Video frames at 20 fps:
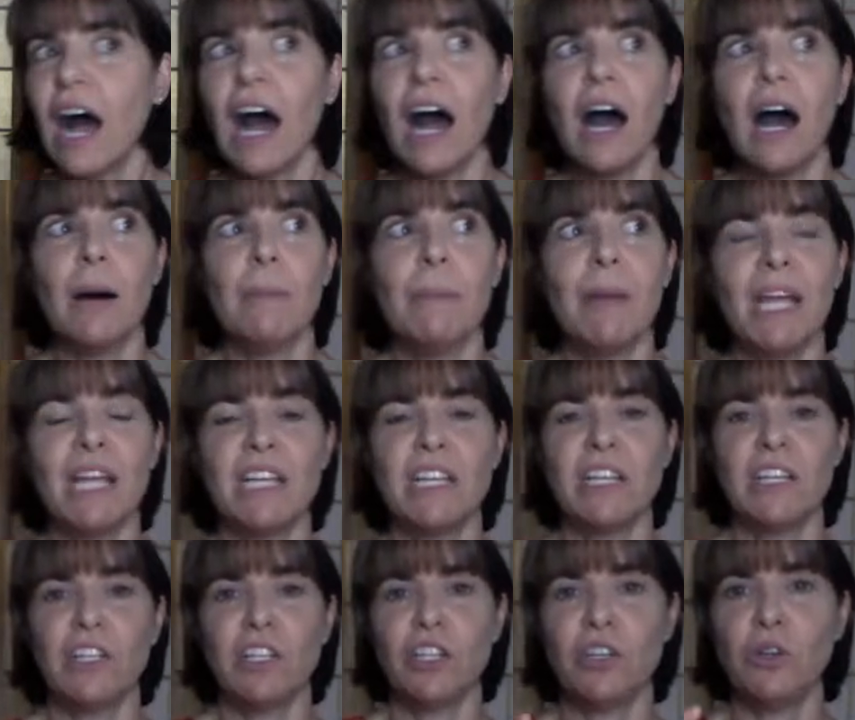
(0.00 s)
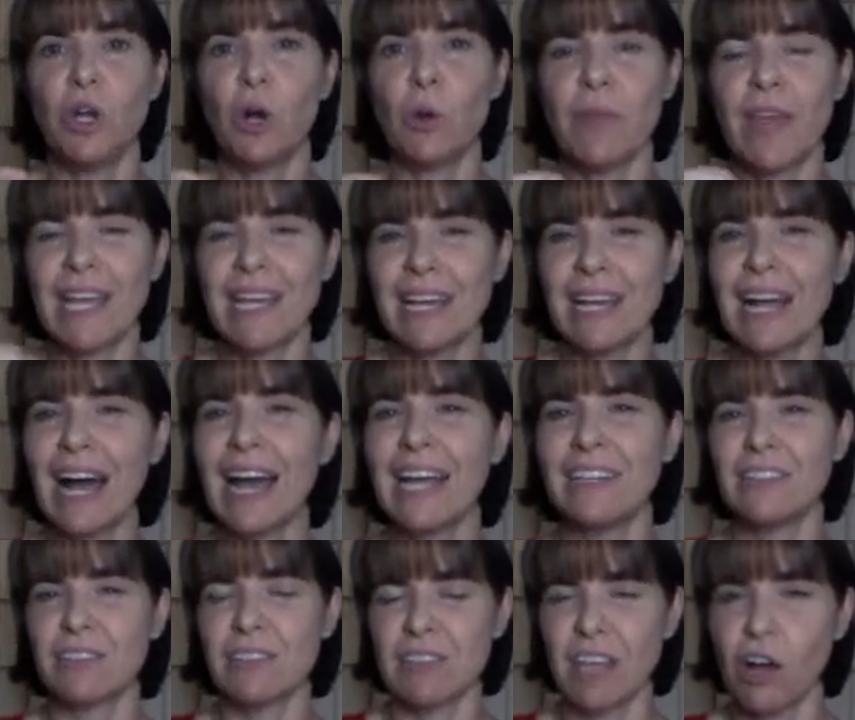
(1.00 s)
They can
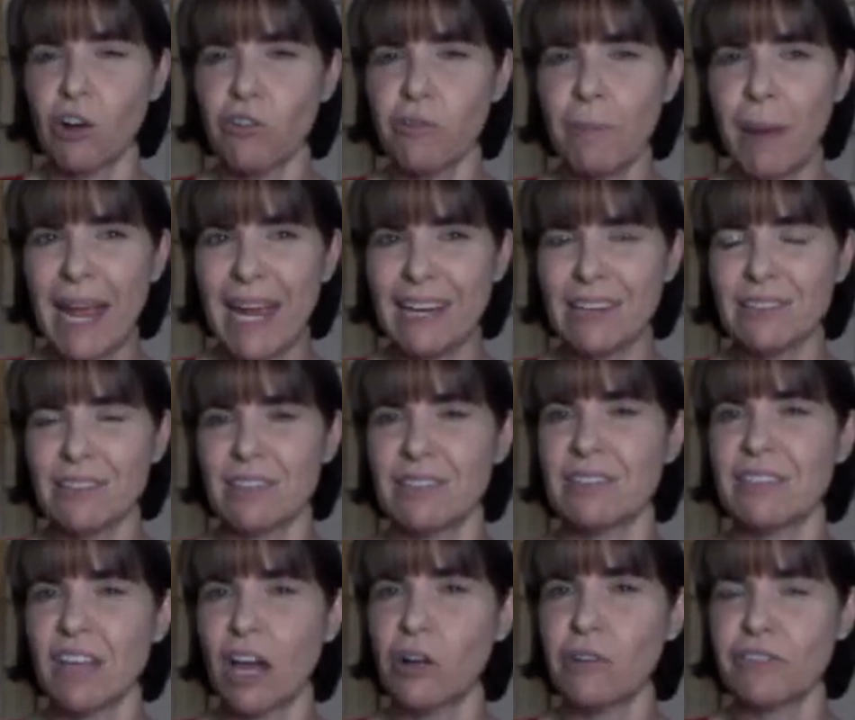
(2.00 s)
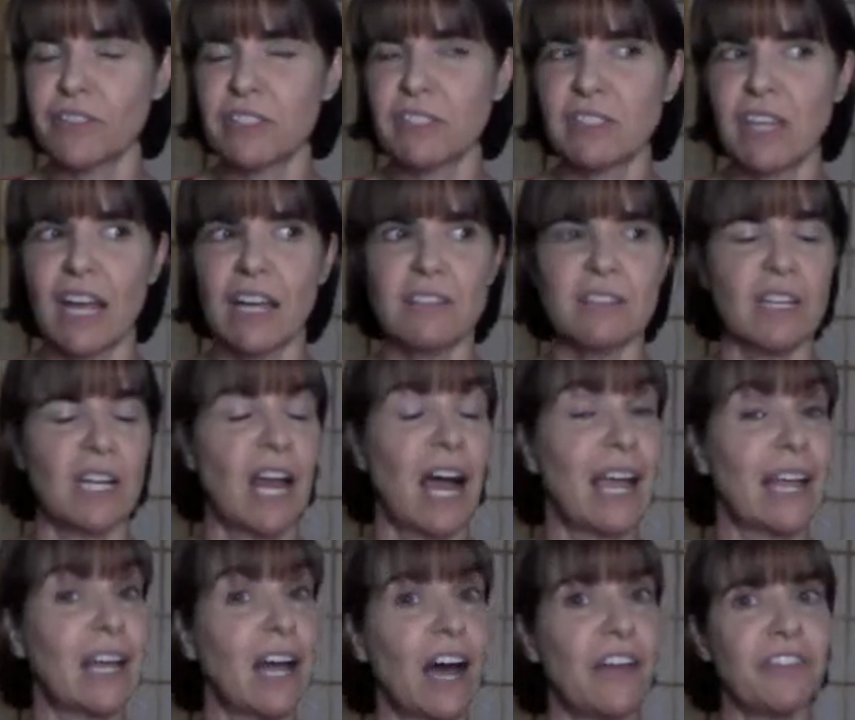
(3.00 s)
kind of self-pace and self-assess and
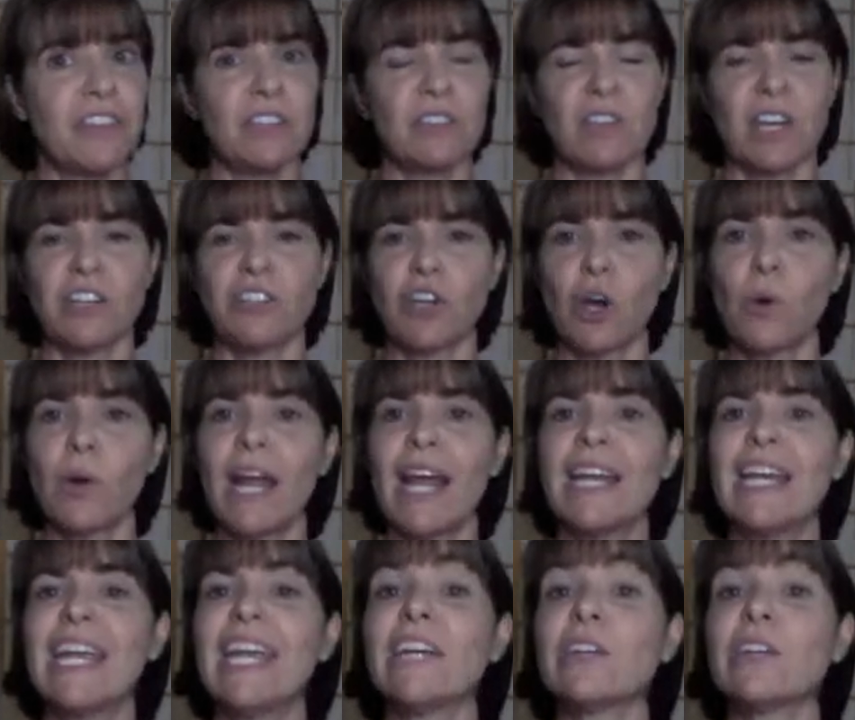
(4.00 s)
I got this, I don't, and